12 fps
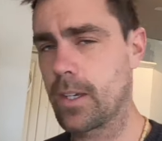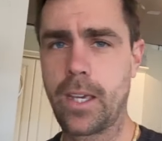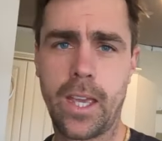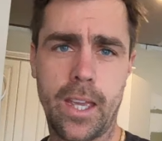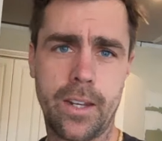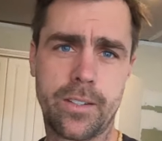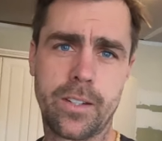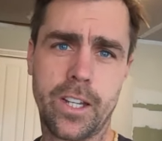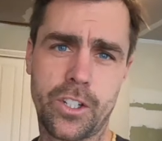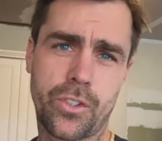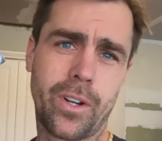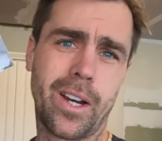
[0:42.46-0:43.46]
and a
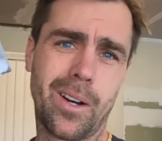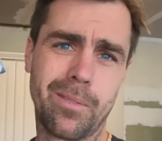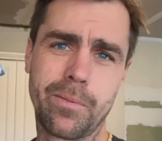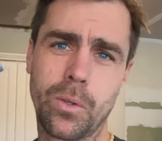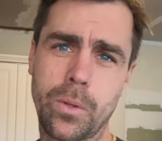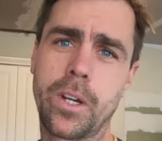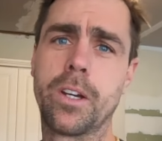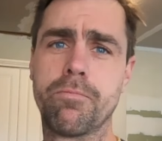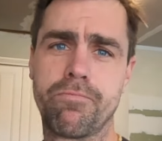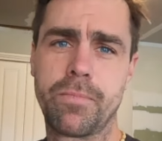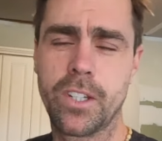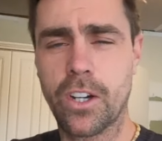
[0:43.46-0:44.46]
trowel, although
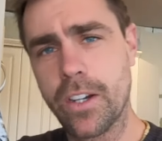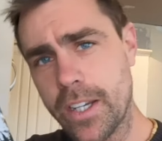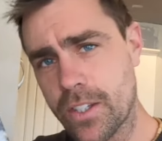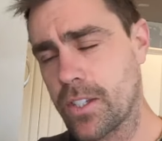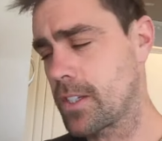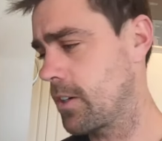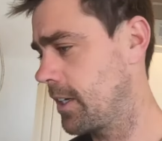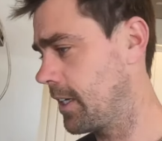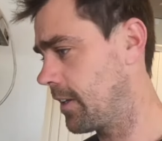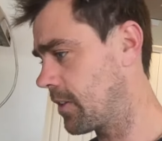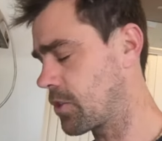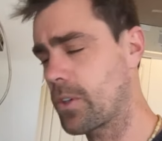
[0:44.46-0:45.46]
you don't necessarily
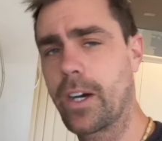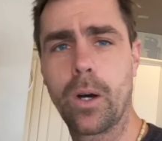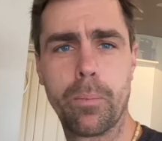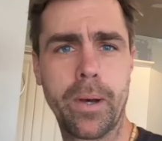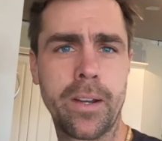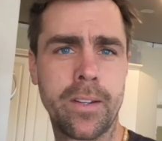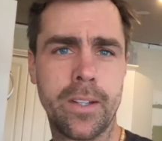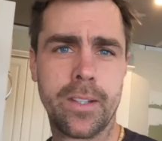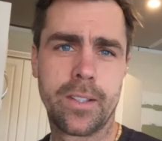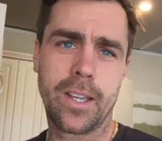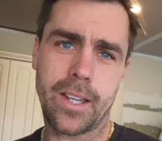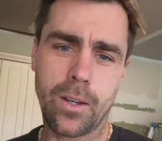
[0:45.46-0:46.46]
need the trowel, but
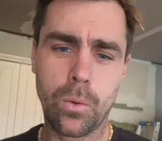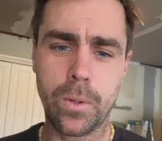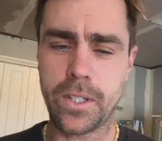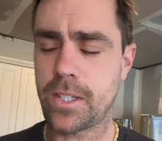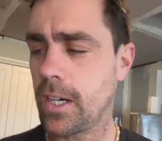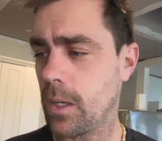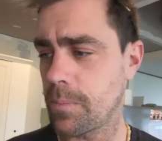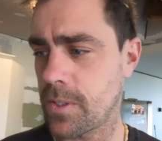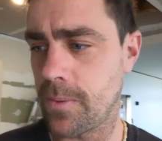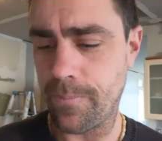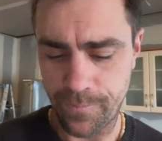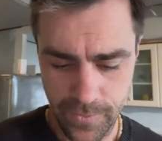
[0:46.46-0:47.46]
it always helps.